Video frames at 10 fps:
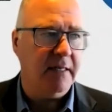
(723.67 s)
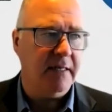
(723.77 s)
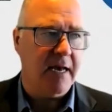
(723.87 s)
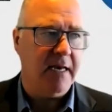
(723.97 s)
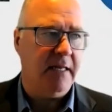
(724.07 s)
the
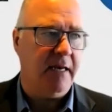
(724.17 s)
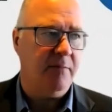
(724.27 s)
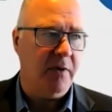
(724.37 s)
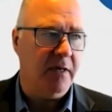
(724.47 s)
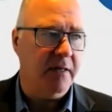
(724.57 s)
Nasdaq
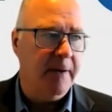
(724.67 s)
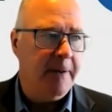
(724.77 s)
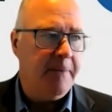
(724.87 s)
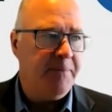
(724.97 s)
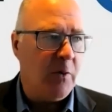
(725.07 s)
being
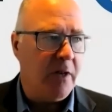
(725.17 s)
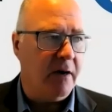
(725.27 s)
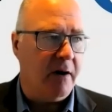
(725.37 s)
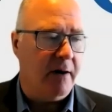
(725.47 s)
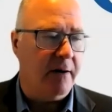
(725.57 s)
one of
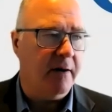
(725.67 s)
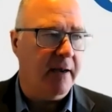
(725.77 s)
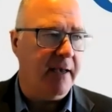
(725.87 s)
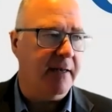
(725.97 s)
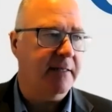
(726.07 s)
the harder
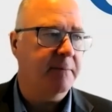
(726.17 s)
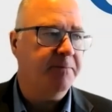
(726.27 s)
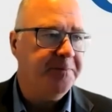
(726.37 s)
hit